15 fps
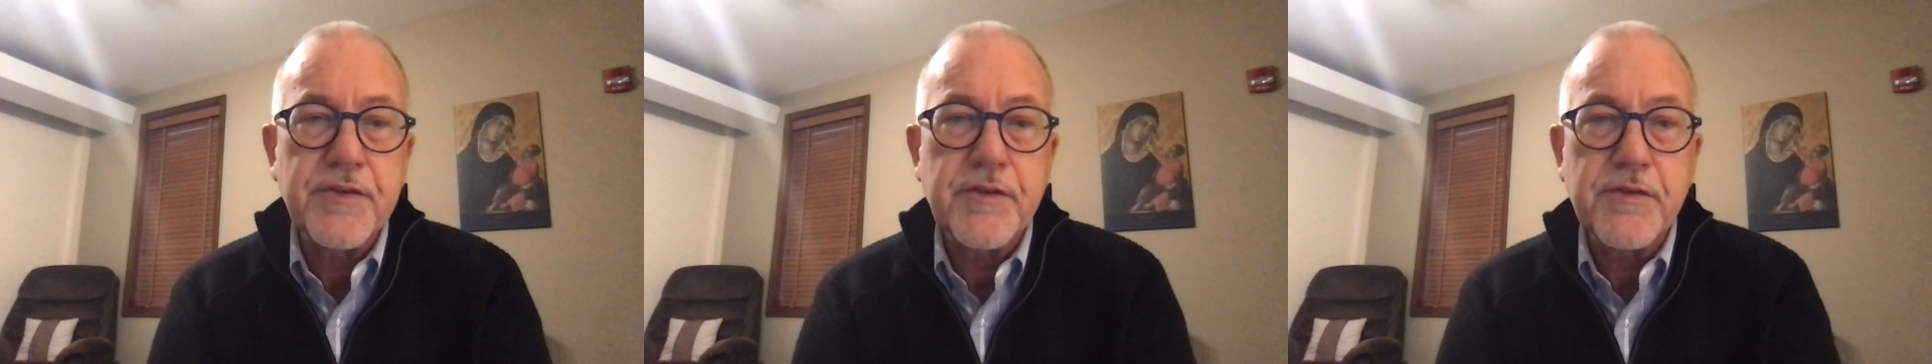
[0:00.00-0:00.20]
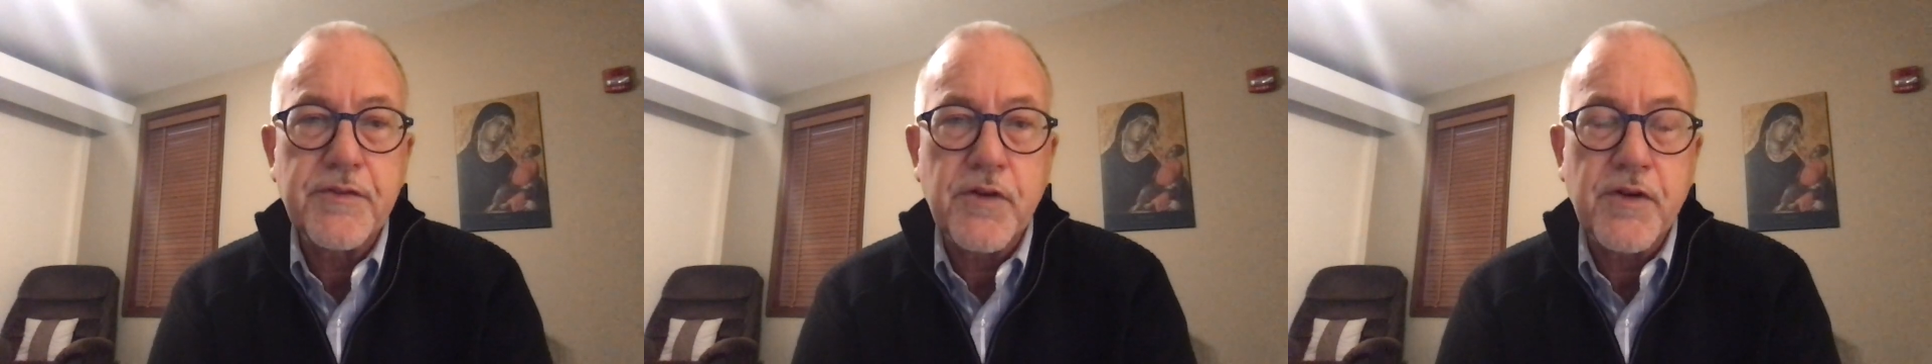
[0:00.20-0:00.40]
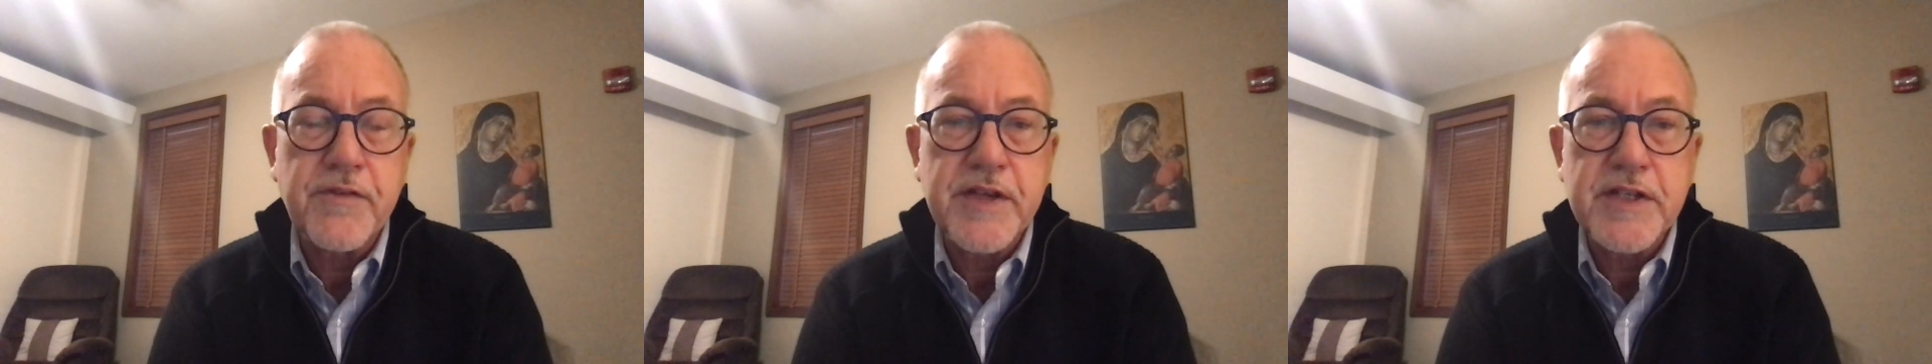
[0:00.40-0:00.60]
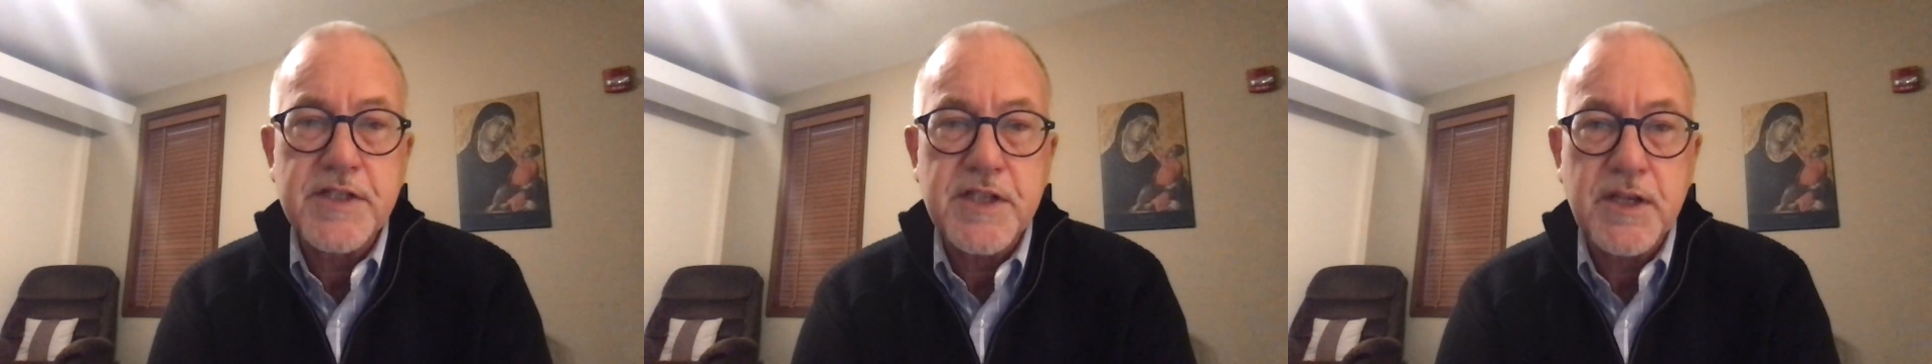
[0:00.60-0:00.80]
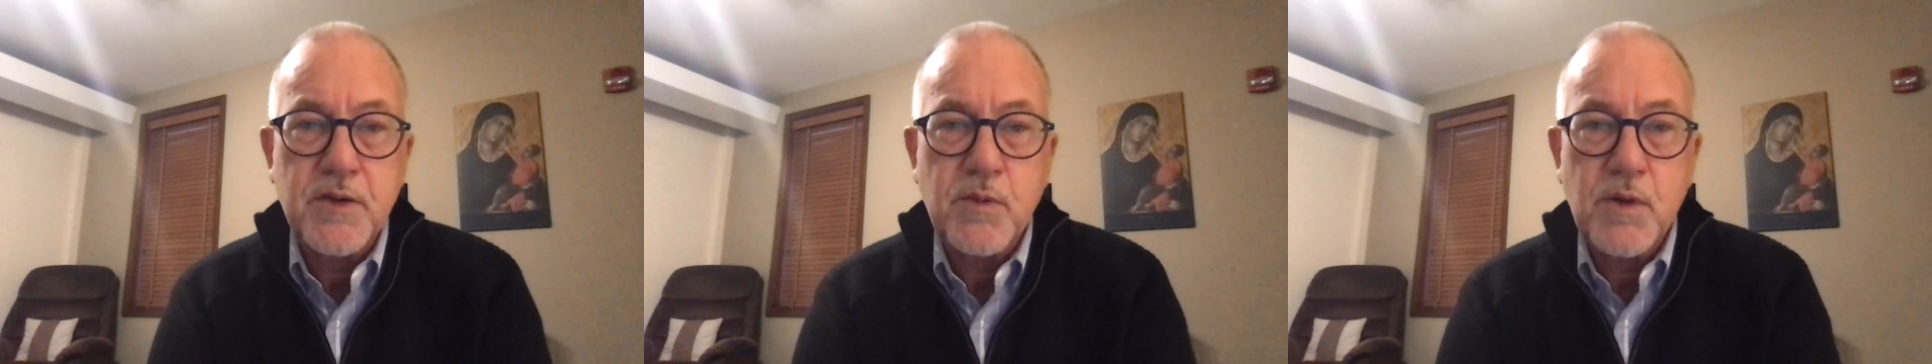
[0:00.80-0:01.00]
for
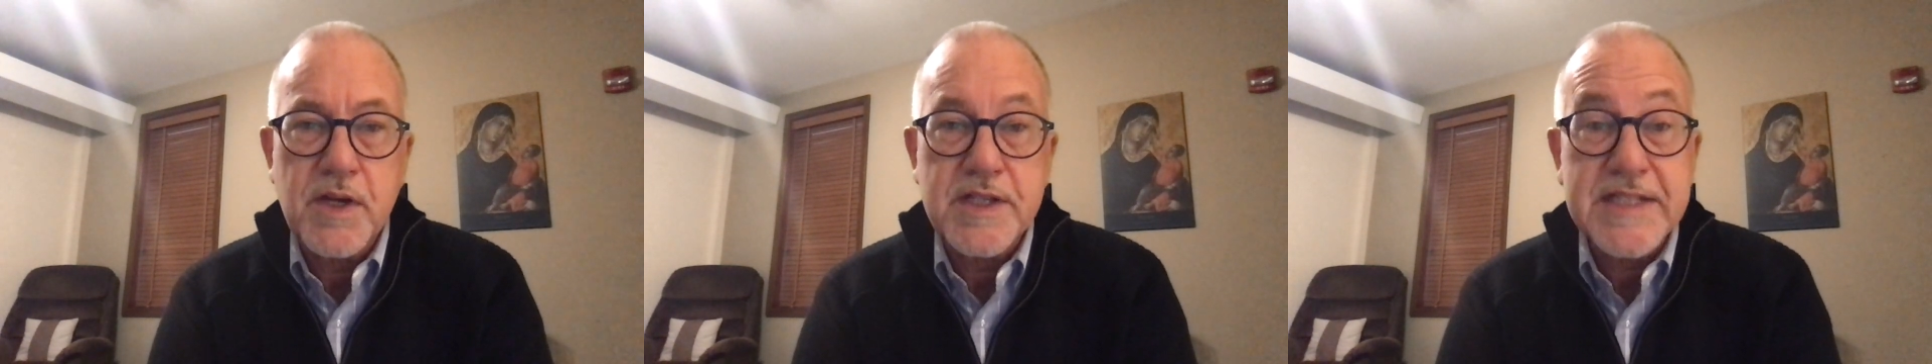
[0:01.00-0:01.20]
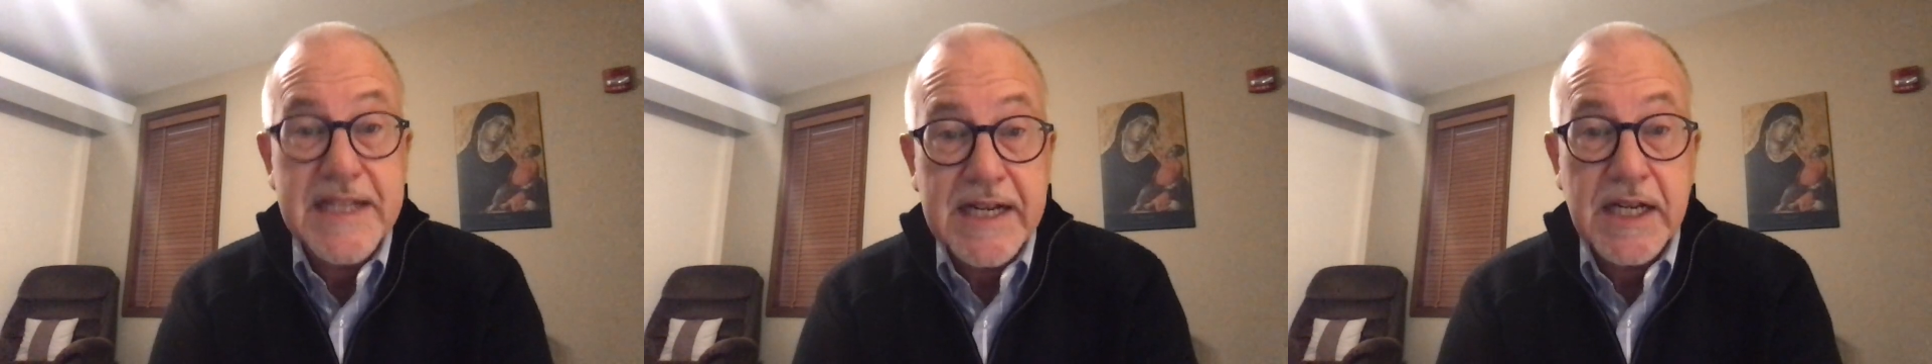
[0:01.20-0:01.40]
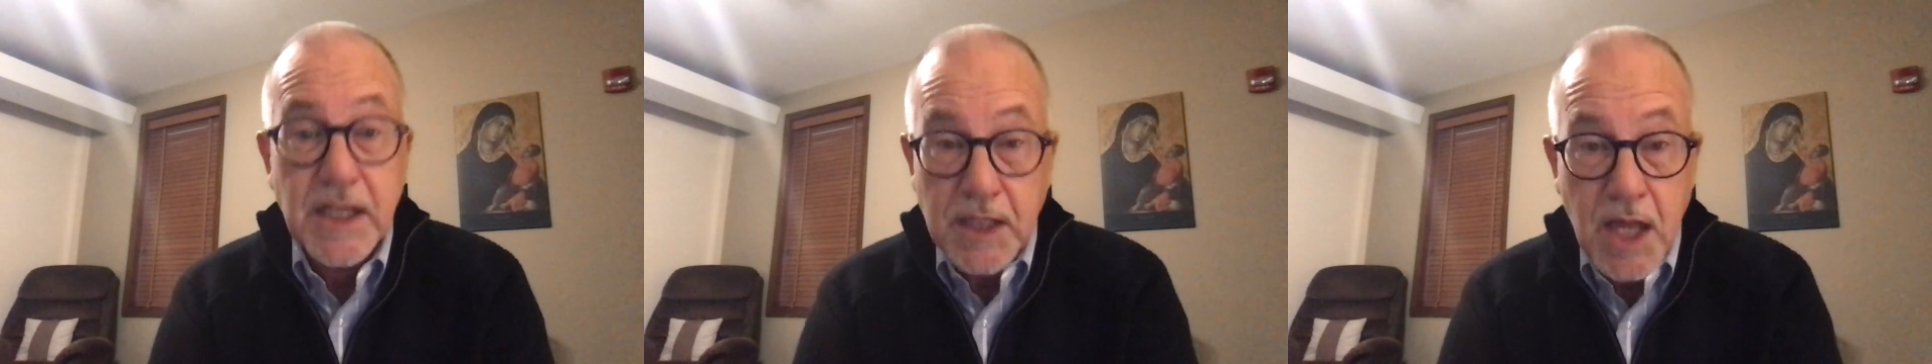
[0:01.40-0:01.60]
Vincent was that it